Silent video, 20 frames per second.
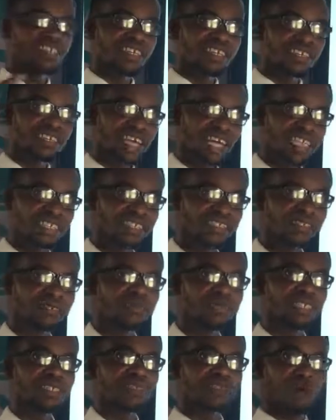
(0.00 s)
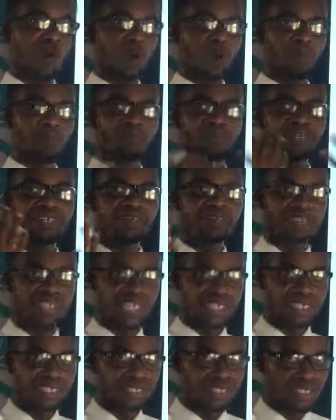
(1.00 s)
entitlements or
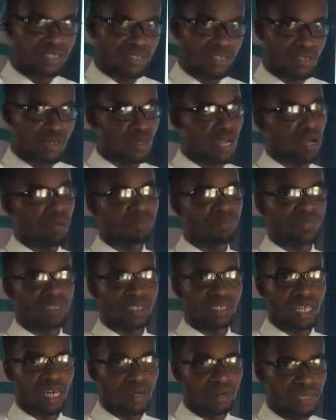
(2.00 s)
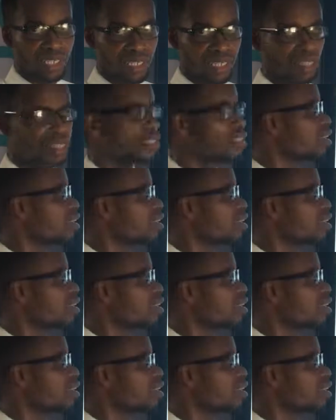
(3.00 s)
privileges, you can put it that way,